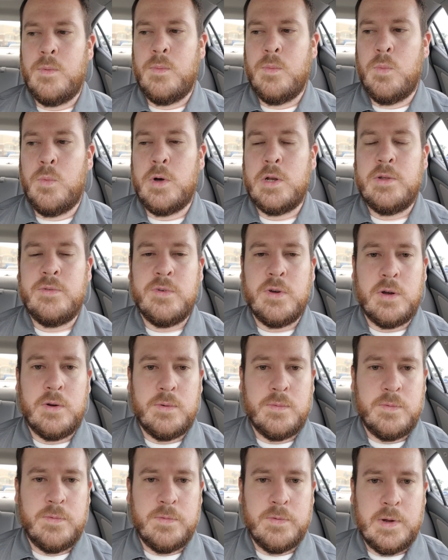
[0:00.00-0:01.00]
one of
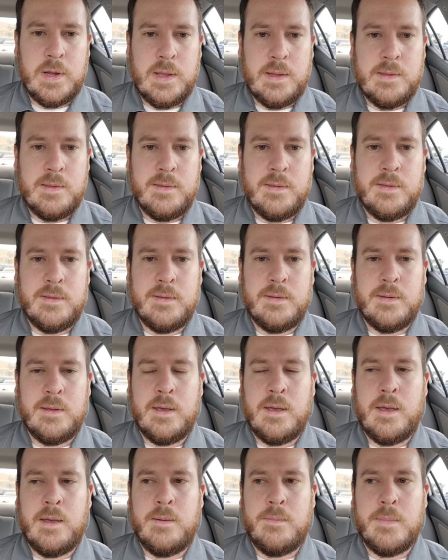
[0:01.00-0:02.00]
our friends,
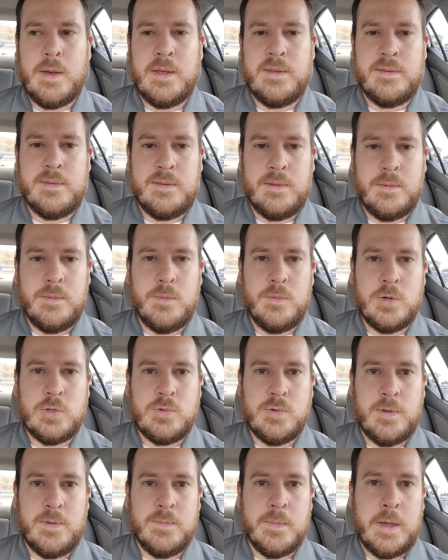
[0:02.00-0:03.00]

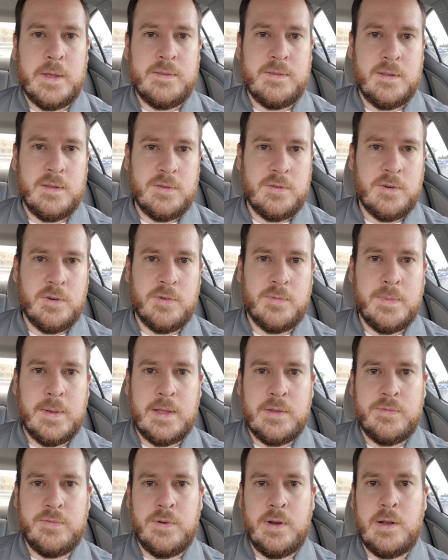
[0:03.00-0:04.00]
which was my sister's
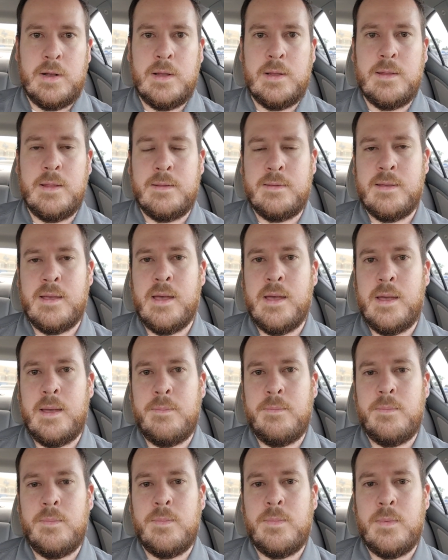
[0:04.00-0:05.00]
best friend at the
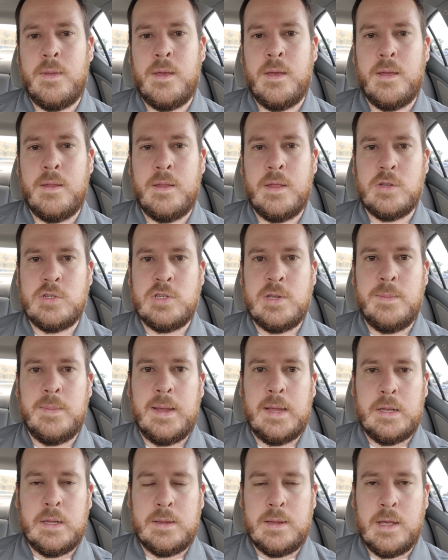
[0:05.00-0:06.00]
time, that she
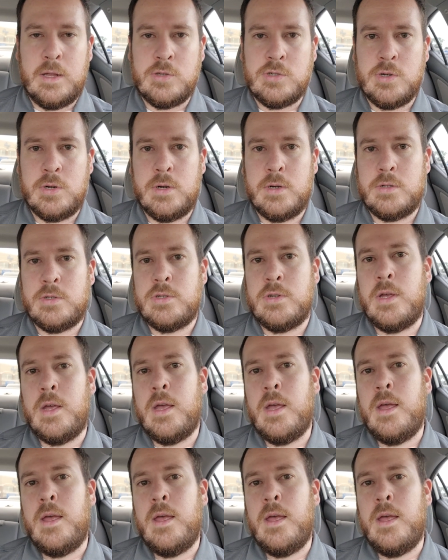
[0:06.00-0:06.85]
made at that church.